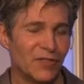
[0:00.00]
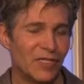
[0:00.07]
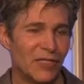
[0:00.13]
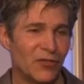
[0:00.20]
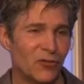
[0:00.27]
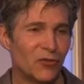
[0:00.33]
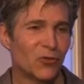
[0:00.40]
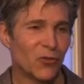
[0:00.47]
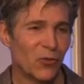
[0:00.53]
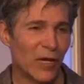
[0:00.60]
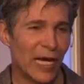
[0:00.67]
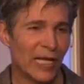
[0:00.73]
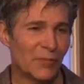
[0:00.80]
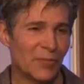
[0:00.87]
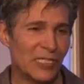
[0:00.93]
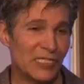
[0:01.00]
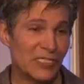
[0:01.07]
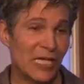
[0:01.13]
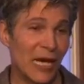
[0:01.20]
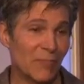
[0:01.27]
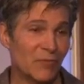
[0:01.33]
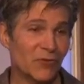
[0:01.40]
in Deuteronomy
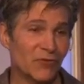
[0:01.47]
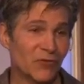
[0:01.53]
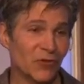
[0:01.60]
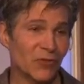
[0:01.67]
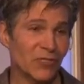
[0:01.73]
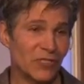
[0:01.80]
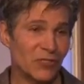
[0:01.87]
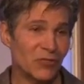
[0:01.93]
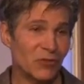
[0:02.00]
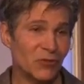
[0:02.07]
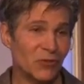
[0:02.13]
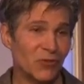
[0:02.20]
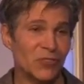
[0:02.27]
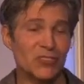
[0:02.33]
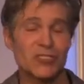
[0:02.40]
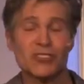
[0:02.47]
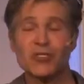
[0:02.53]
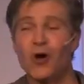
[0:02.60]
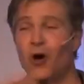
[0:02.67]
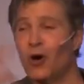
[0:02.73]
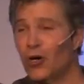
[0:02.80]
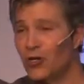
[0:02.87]
chapter 32, the
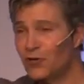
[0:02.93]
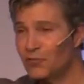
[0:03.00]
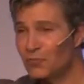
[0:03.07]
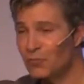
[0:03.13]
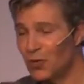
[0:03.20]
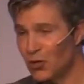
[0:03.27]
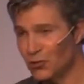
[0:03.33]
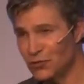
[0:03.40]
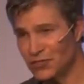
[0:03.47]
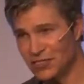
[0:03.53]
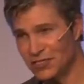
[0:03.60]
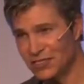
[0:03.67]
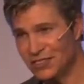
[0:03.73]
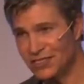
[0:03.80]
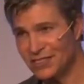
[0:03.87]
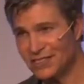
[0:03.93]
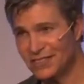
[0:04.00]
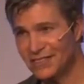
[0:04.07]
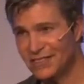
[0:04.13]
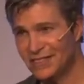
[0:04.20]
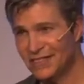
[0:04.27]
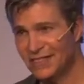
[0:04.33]
Song of
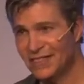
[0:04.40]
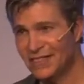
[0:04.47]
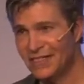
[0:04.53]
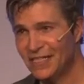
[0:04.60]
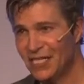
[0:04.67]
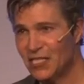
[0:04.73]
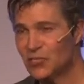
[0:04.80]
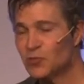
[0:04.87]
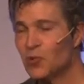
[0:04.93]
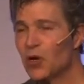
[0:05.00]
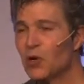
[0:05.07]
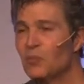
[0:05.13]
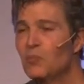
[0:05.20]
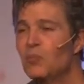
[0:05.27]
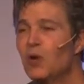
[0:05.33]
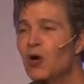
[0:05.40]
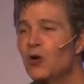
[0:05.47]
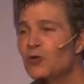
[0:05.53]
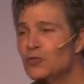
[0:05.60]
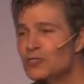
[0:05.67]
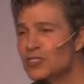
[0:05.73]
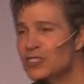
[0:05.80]
Moses. It's where
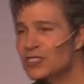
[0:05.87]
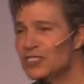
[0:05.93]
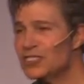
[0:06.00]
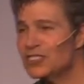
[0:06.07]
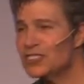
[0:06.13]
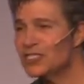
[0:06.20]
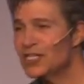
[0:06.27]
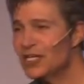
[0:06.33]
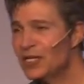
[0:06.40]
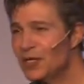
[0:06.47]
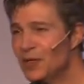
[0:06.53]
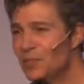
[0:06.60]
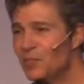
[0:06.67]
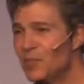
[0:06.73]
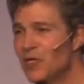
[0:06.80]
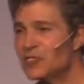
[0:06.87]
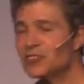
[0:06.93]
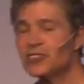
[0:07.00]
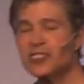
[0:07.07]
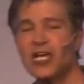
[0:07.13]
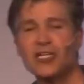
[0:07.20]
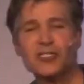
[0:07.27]
Moses
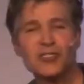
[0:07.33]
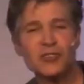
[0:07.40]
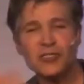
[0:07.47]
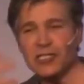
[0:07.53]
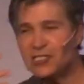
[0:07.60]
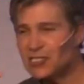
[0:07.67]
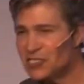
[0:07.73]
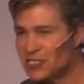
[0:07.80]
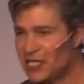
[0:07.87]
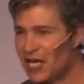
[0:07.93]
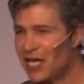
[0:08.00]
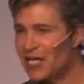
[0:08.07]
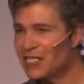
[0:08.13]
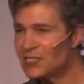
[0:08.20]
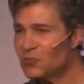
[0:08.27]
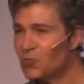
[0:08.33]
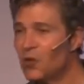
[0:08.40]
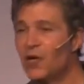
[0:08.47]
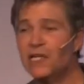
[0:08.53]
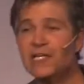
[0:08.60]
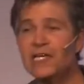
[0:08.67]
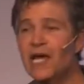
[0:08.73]
essentially says
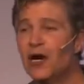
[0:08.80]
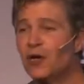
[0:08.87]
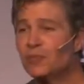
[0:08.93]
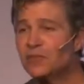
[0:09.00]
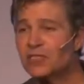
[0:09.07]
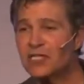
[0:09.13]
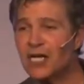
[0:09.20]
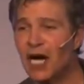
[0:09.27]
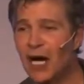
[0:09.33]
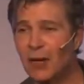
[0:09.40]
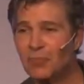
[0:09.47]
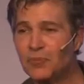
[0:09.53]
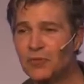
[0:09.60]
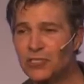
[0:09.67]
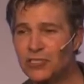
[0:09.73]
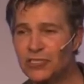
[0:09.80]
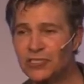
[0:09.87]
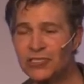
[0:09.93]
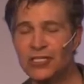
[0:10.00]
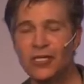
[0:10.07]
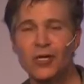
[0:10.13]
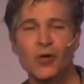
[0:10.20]
what he helped
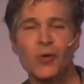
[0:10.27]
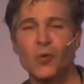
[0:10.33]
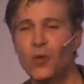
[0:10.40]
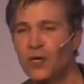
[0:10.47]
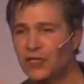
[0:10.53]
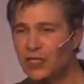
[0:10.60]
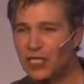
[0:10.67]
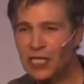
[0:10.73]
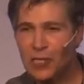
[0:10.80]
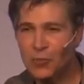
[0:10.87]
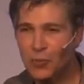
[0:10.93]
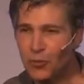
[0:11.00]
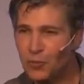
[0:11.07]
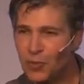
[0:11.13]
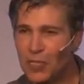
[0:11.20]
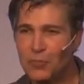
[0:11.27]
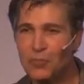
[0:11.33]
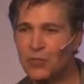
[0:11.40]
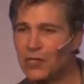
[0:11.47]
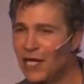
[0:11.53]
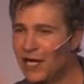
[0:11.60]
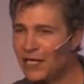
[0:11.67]
accomplish, what the Hebrew
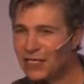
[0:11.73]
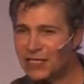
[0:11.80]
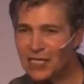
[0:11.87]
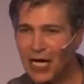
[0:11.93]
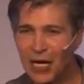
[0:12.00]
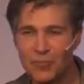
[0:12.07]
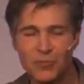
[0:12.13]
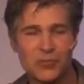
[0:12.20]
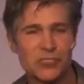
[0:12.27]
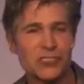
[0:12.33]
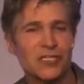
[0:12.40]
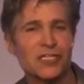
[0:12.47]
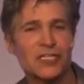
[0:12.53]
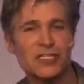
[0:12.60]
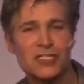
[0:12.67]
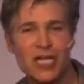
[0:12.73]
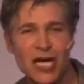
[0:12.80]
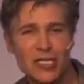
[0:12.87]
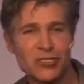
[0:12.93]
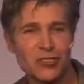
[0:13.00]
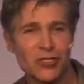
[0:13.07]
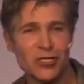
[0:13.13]
people had accomplished in the
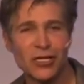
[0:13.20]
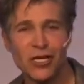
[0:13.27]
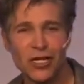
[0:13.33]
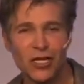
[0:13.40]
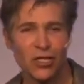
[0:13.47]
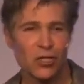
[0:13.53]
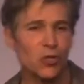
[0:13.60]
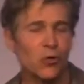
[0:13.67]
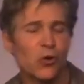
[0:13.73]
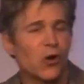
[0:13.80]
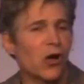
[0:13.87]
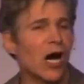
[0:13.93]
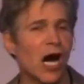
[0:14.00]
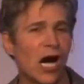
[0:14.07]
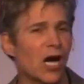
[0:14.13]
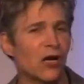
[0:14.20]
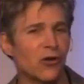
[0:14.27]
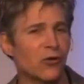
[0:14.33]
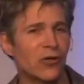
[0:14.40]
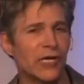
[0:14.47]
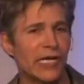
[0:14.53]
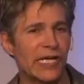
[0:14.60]
desert. You were
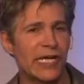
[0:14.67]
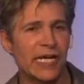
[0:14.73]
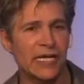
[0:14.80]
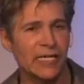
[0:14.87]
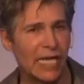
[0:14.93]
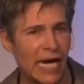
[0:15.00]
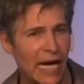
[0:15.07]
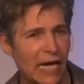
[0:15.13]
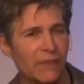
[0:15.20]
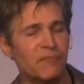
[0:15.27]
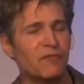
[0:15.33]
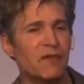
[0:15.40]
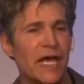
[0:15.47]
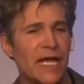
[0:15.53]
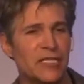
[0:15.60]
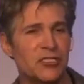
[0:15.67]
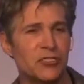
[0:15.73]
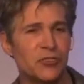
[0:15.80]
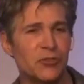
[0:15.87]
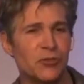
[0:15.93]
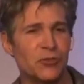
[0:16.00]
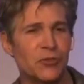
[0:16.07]
hungry and God fed
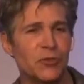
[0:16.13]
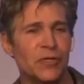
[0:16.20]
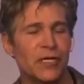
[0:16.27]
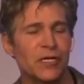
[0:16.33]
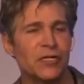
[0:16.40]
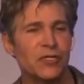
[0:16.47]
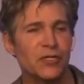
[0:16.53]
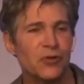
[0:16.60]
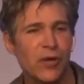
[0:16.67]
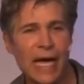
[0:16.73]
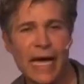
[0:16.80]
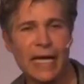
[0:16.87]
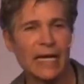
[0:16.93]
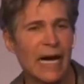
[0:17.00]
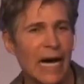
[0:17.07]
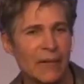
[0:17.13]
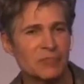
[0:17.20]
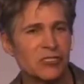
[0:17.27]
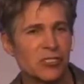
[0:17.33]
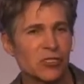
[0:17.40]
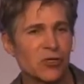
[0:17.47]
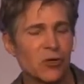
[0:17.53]
you. You had
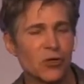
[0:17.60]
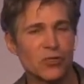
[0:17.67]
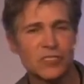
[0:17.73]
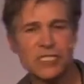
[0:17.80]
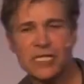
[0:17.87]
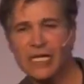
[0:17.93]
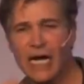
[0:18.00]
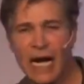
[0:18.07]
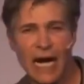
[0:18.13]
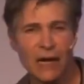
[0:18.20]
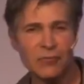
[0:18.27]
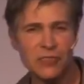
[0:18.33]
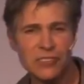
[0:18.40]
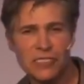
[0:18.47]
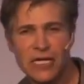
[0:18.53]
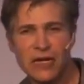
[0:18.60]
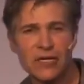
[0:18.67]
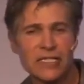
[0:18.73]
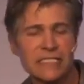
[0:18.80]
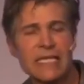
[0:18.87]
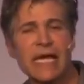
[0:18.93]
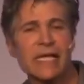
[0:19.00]
obstacles and God was there
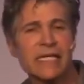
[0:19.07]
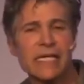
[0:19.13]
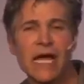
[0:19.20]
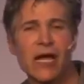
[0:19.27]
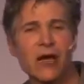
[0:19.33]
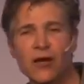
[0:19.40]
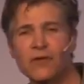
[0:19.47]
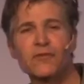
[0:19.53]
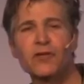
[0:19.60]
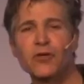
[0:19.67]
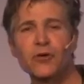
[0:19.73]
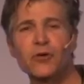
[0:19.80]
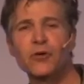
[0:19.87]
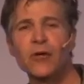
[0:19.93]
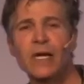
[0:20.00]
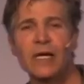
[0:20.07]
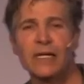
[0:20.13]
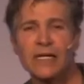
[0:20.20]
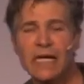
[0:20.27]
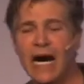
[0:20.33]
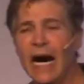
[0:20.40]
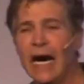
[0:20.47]
to take care of you.
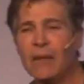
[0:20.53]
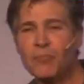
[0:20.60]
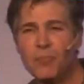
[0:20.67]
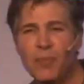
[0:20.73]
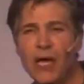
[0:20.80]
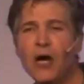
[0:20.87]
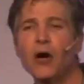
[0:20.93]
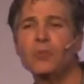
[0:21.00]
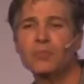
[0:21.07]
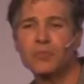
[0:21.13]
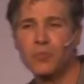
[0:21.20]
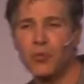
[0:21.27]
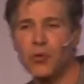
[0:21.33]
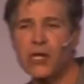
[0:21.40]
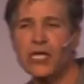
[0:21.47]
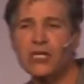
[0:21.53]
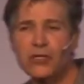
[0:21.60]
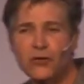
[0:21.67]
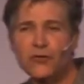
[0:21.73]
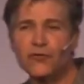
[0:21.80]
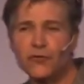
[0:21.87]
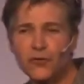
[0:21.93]
God helped bring
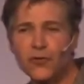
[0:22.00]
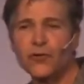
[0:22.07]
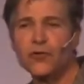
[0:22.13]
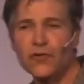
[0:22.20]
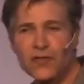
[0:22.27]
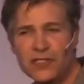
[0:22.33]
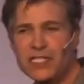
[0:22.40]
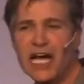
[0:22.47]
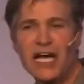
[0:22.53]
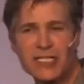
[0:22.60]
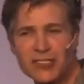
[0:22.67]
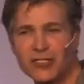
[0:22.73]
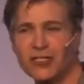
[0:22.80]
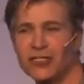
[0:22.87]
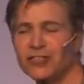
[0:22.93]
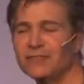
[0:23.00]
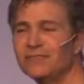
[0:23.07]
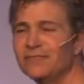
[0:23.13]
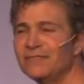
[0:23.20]
you through the desert.